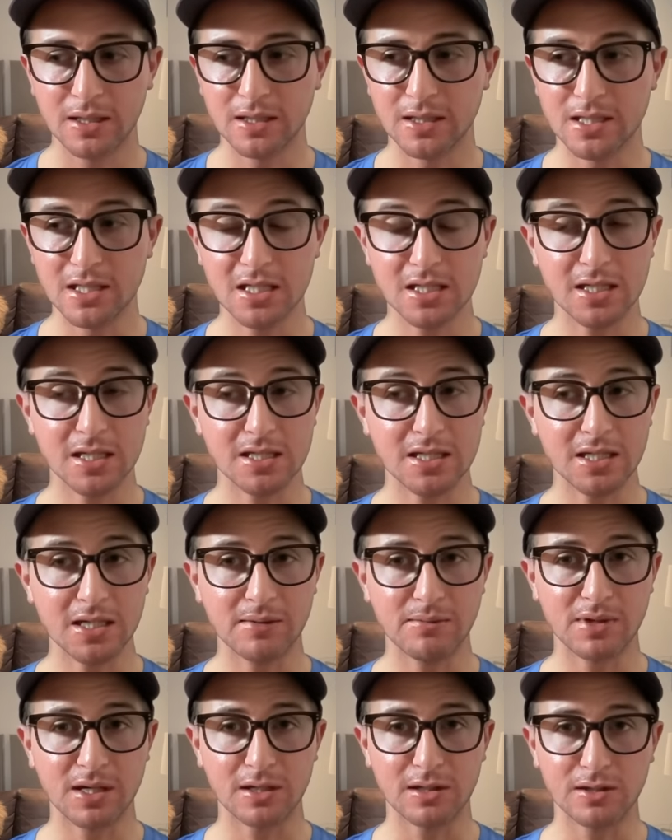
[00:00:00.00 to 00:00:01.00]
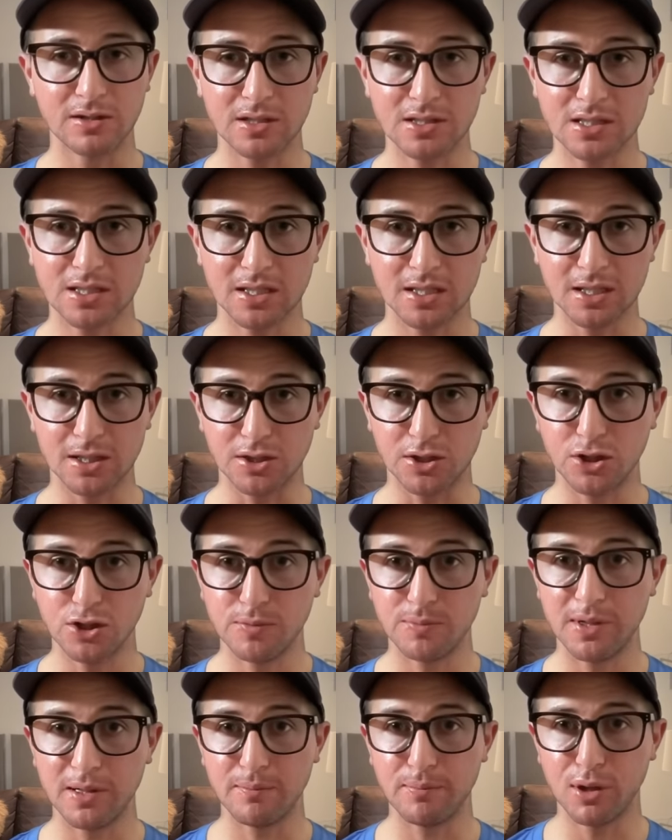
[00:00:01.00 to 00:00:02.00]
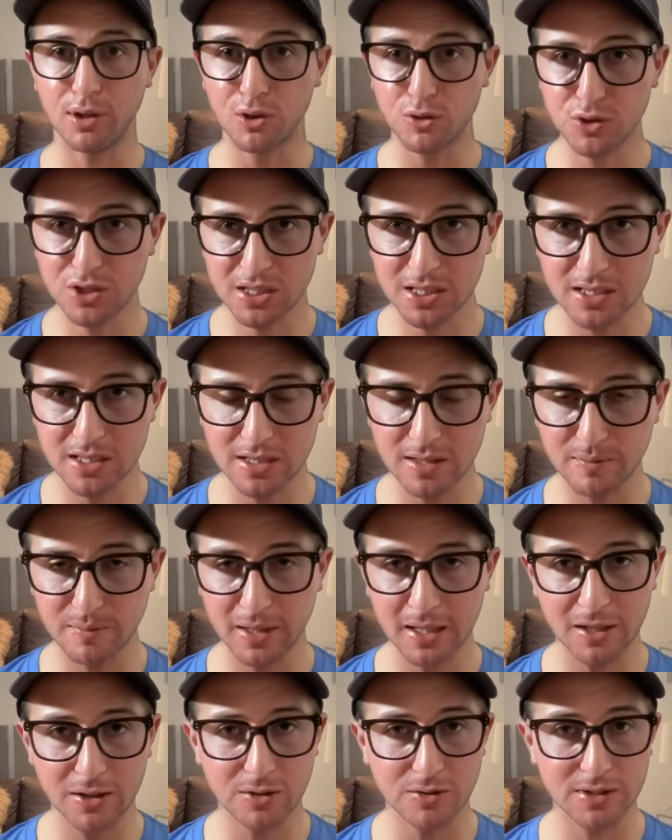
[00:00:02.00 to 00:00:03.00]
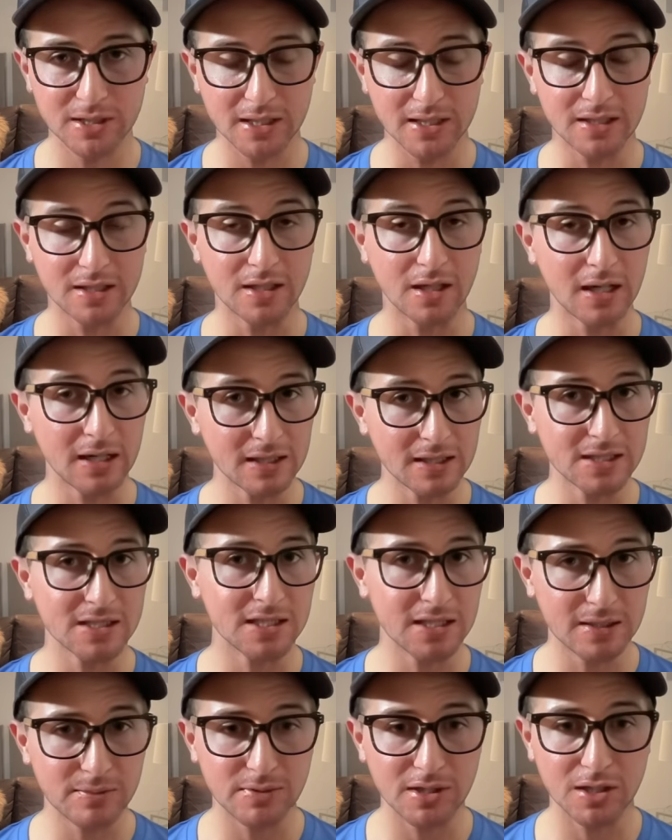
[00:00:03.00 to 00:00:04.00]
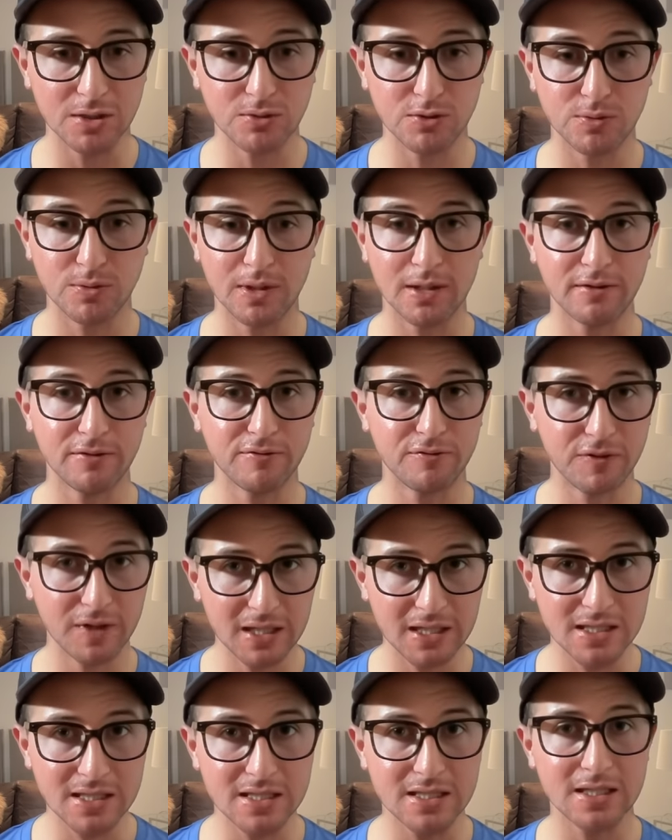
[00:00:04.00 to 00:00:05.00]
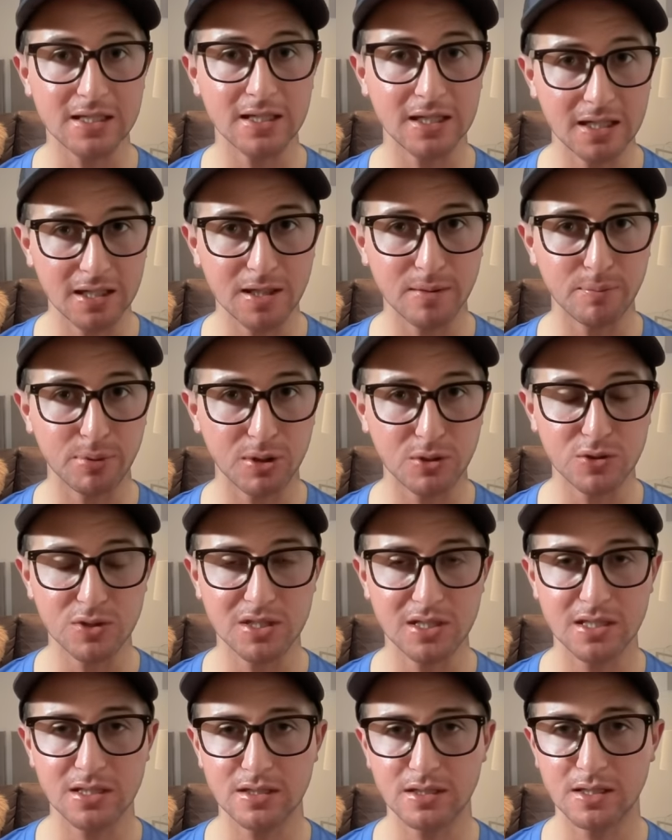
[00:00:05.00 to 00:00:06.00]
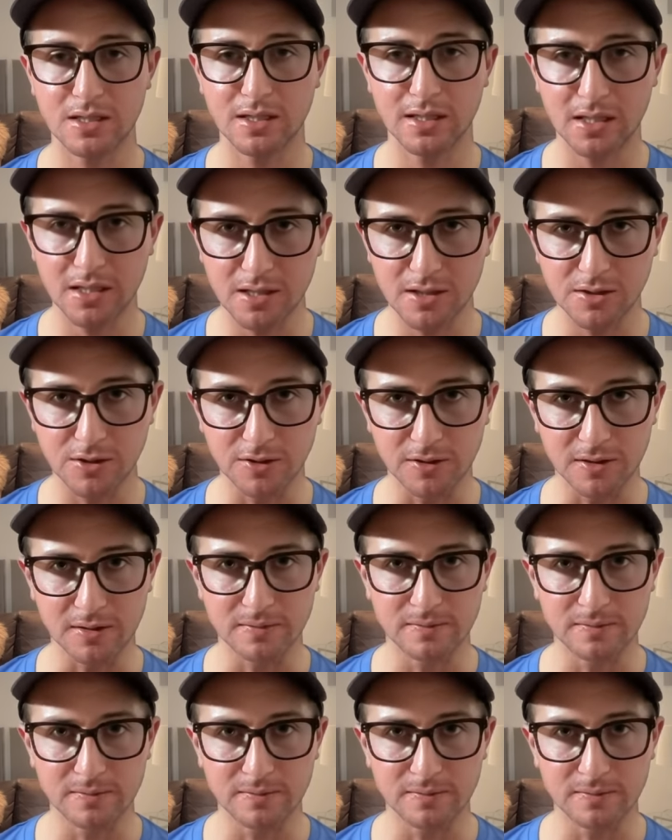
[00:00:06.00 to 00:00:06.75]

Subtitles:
This is a team that looks like it could be postseason bound and not a team that you would want to face in the postseason either.